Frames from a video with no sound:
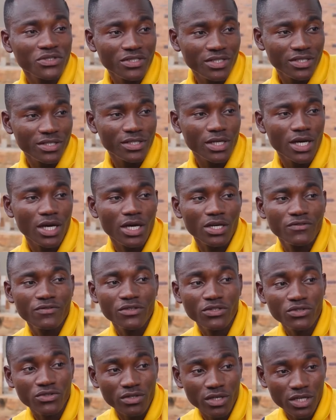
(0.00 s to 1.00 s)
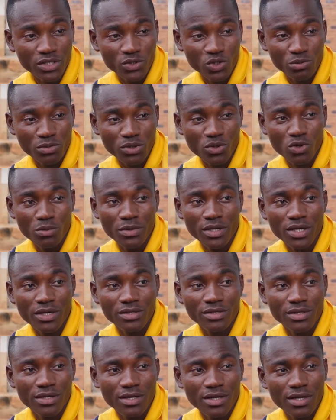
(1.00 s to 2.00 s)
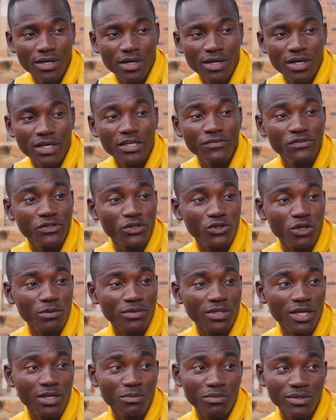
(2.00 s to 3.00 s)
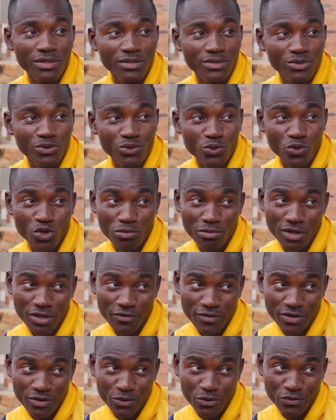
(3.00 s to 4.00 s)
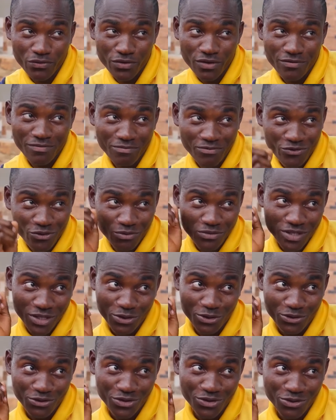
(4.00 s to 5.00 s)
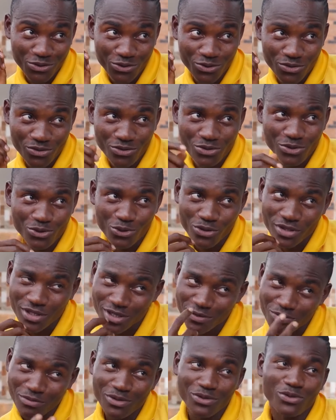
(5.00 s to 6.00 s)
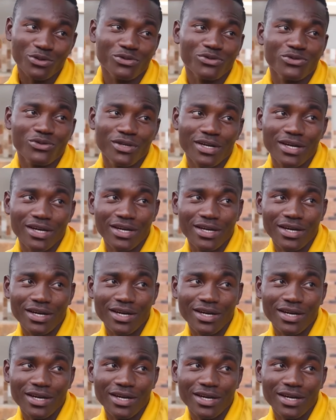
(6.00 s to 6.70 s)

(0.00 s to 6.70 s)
This is their house. This will not be coming out. If she comes out, please, you know, my way away from secondary school. Just help me talk to her.